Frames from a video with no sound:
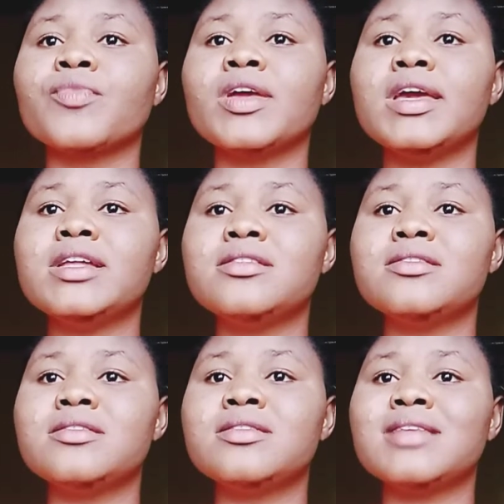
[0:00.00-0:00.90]
it
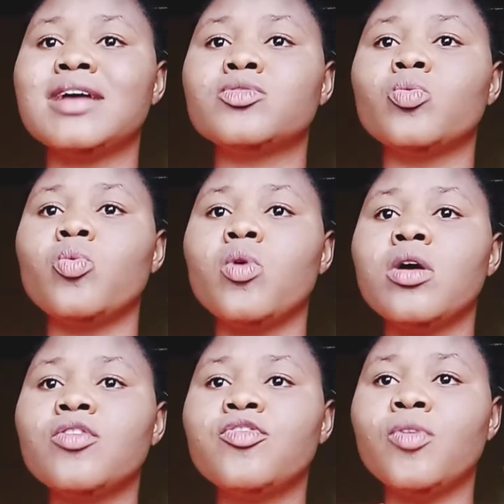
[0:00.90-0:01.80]
has
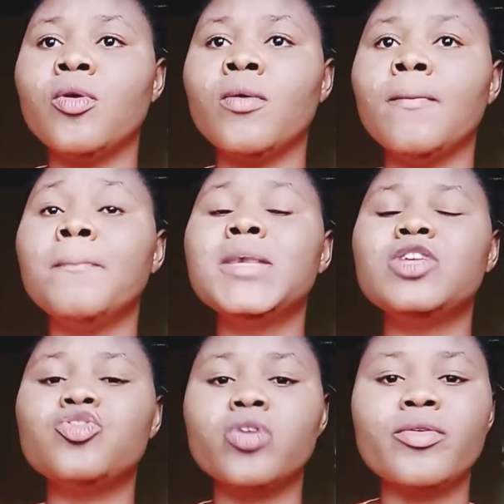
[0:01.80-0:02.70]
worked for
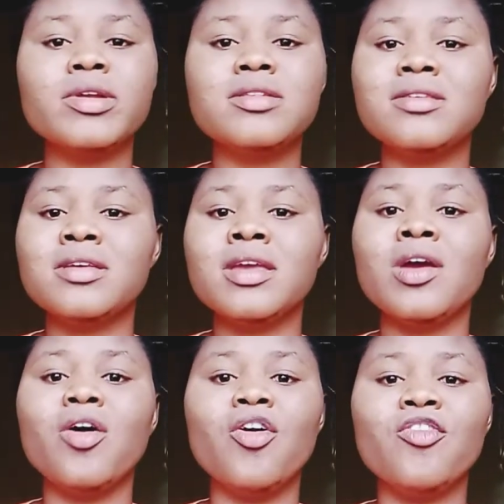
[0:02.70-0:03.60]
majority
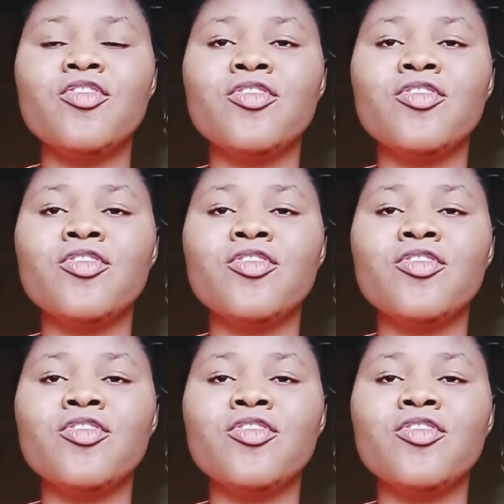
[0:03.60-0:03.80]
of